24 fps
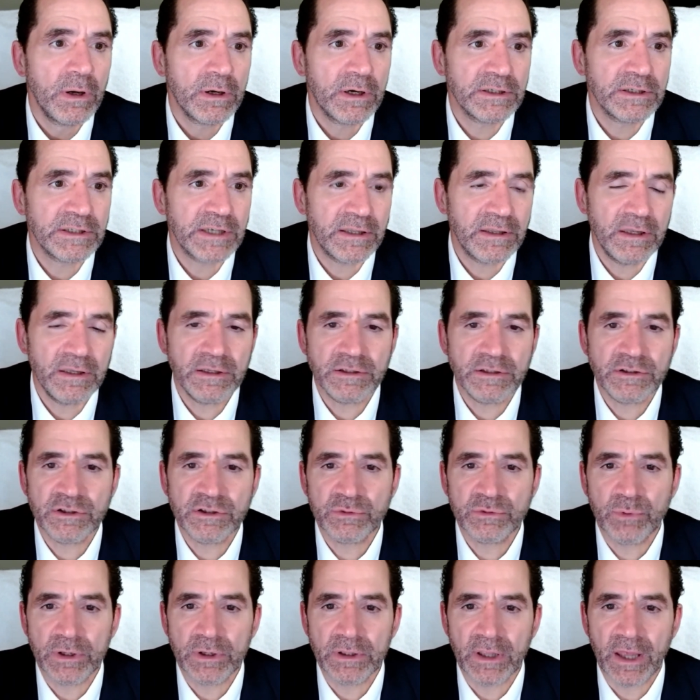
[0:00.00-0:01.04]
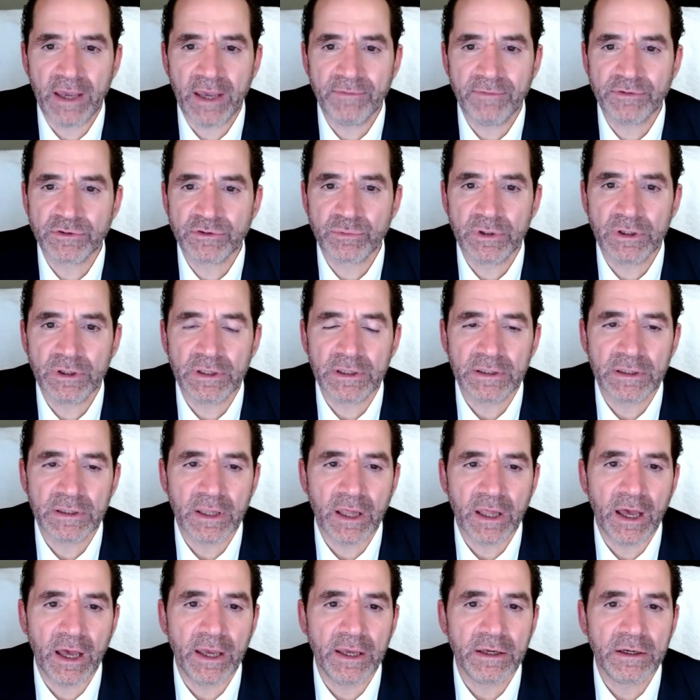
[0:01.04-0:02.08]
because I think this is what life is really
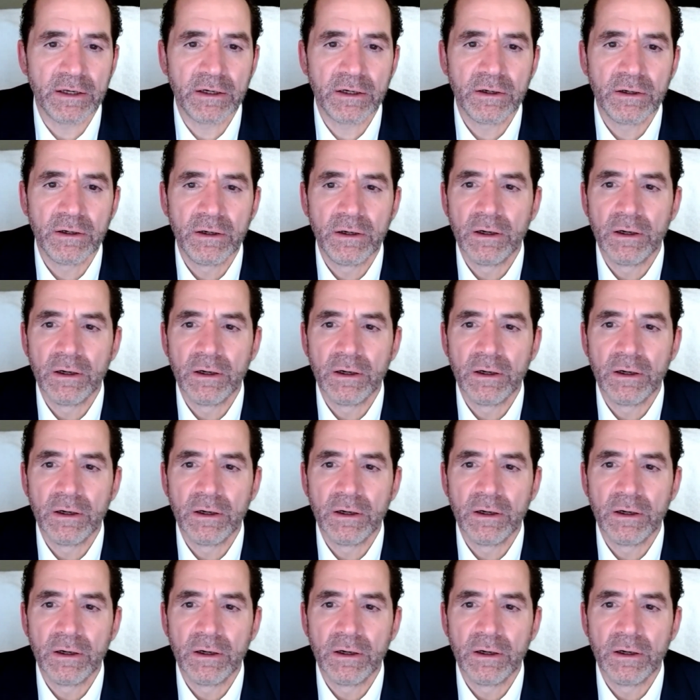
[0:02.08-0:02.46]
like.